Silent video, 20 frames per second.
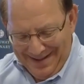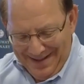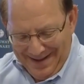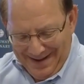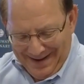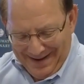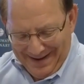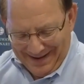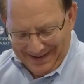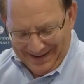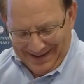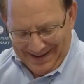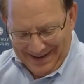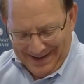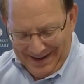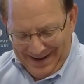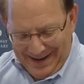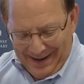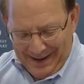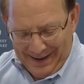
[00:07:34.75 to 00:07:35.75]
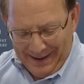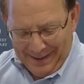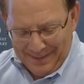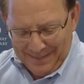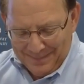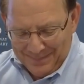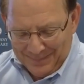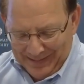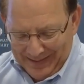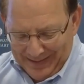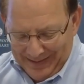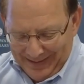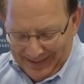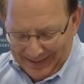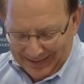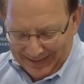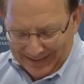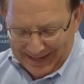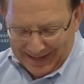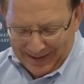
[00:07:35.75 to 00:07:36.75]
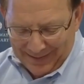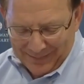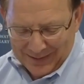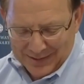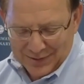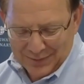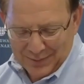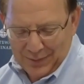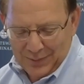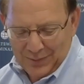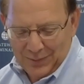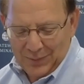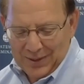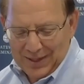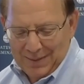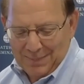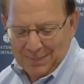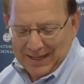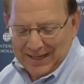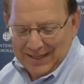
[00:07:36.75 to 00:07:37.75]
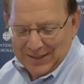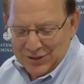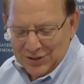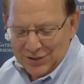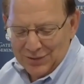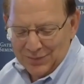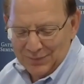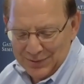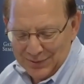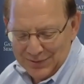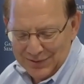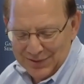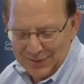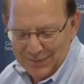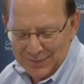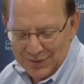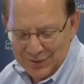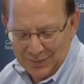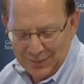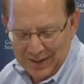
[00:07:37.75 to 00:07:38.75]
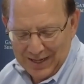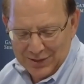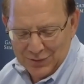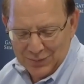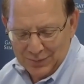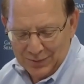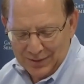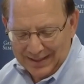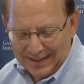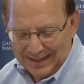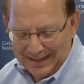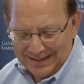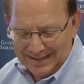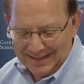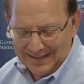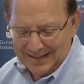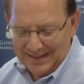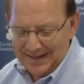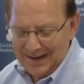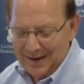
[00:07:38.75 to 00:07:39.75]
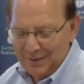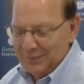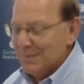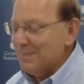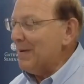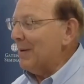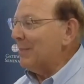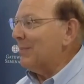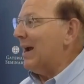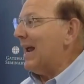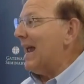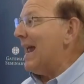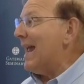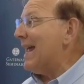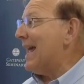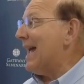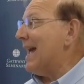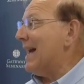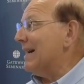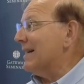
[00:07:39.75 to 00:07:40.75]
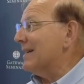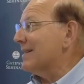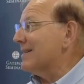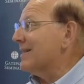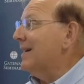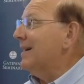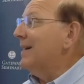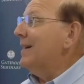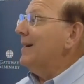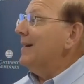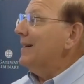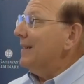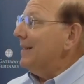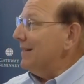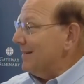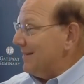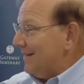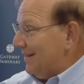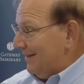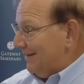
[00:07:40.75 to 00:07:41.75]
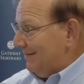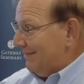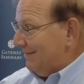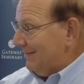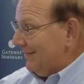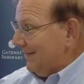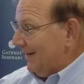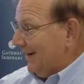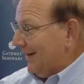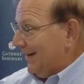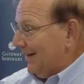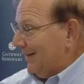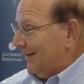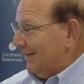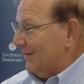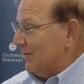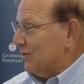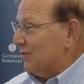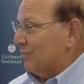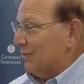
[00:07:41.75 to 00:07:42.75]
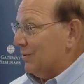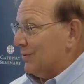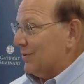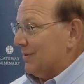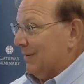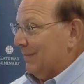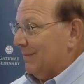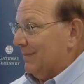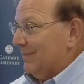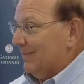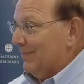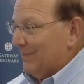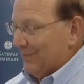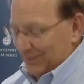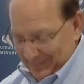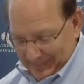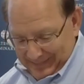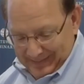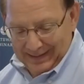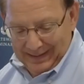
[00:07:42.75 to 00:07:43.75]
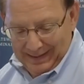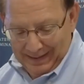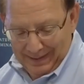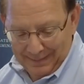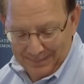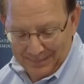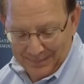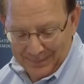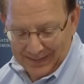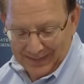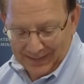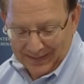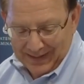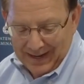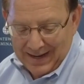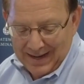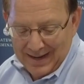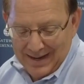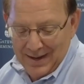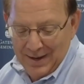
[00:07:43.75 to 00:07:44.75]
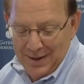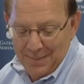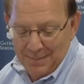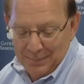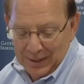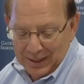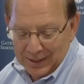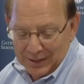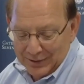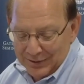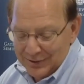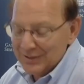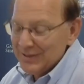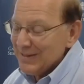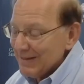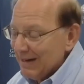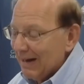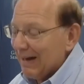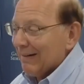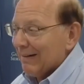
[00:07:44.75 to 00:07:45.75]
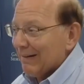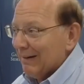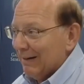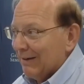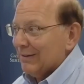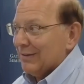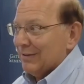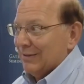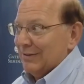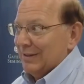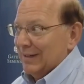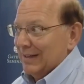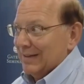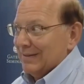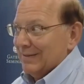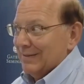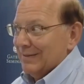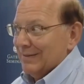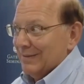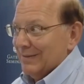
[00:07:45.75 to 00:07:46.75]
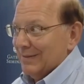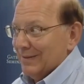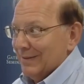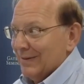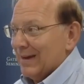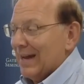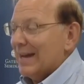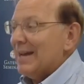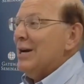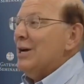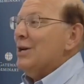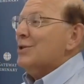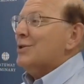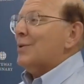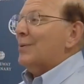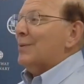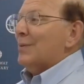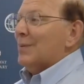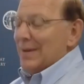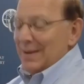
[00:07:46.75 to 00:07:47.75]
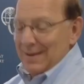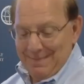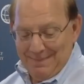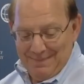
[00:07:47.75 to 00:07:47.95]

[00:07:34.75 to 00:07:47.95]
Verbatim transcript: yeah. All right. Um, the king of Israel went up against Jerusalem to wage war against it. Now remember, Ahaz is in uh, Jerusalem, the southern kingdom. Yeah. Yep. Okay, but could not conquer it. Mm-hmm. Okay, so